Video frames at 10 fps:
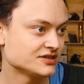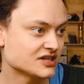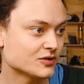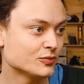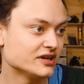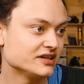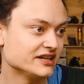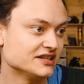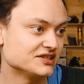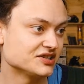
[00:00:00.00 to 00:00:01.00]
Second one
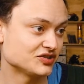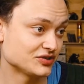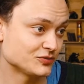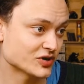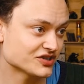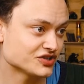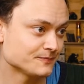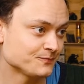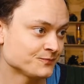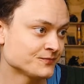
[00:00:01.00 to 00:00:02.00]
is
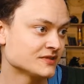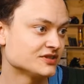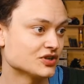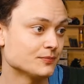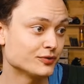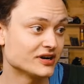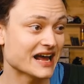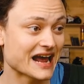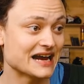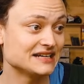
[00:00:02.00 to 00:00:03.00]
subtraction, so
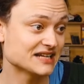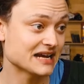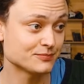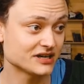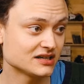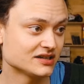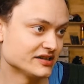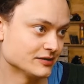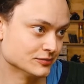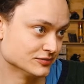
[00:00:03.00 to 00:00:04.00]
print a take b,
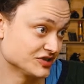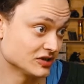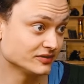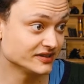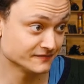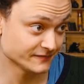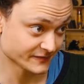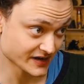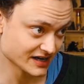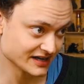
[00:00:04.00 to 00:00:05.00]
that will result in
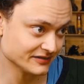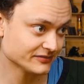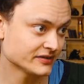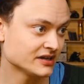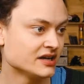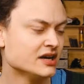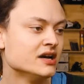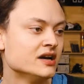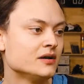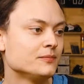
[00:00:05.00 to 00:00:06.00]
five.
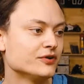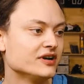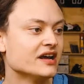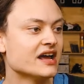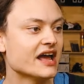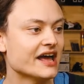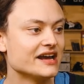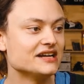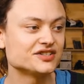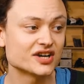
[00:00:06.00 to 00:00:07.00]
Print
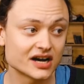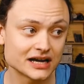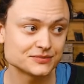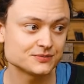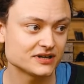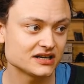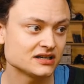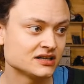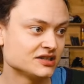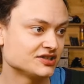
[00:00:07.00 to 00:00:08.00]
A times
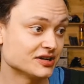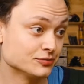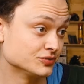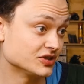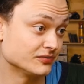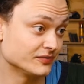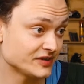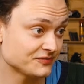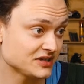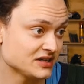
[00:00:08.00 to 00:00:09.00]
B, so that will result in
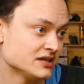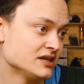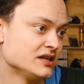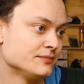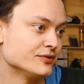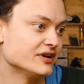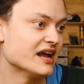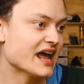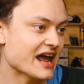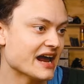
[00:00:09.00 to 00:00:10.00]
fifty. Print
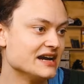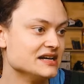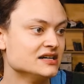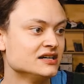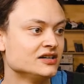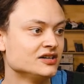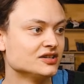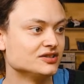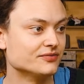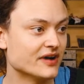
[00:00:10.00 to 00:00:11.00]
A
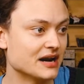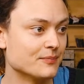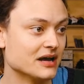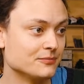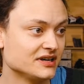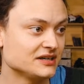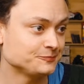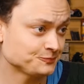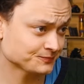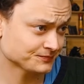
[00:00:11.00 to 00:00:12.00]
divided by B,
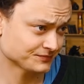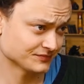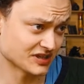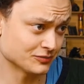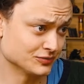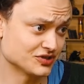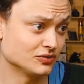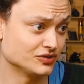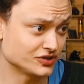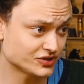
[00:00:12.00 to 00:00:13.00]
that will
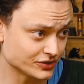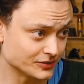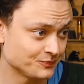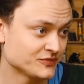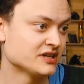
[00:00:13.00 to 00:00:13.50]
result in two.